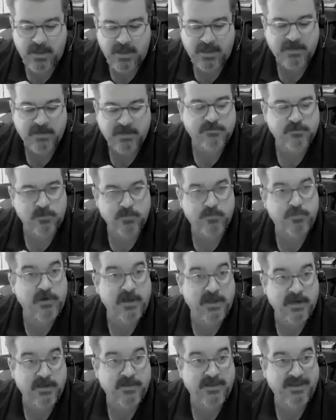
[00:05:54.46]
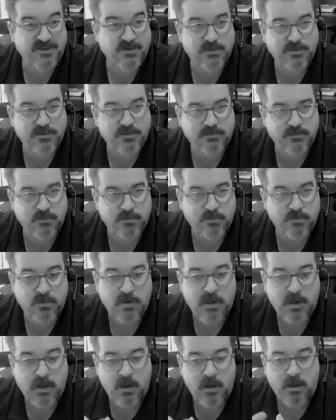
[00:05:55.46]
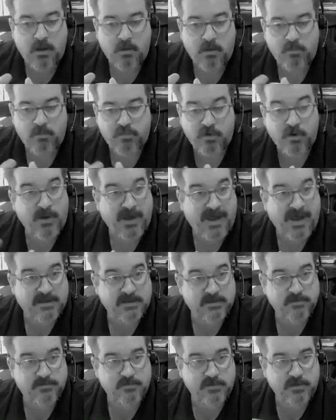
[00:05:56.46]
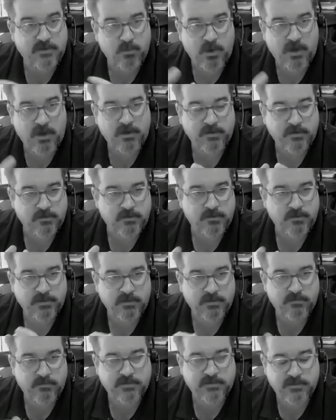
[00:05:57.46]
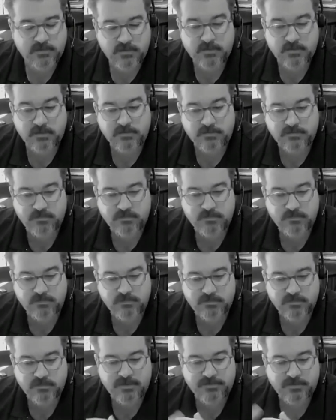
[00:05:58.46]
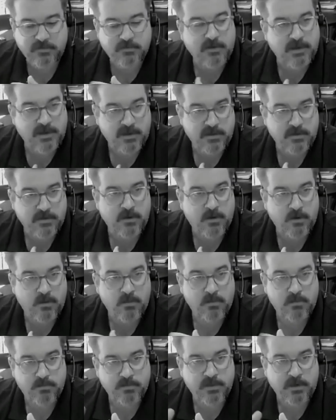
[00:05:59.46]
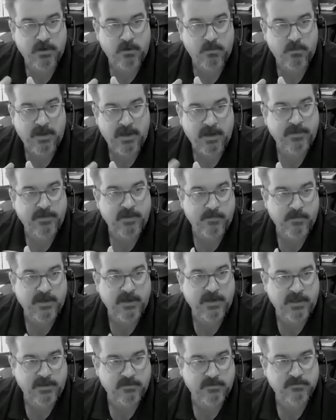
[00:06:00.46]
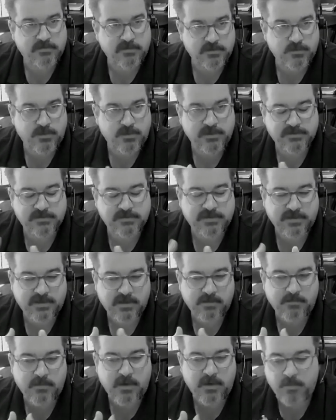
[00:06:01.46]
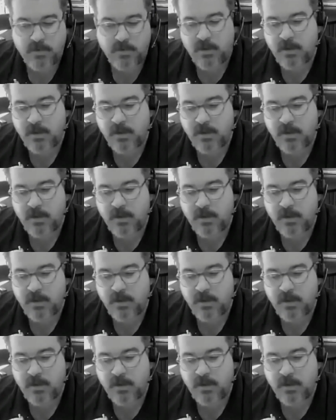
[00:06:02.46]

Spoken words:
any sort of planning that you can do proactively while you're doing the return to let the client know, how they might handle situations that come up.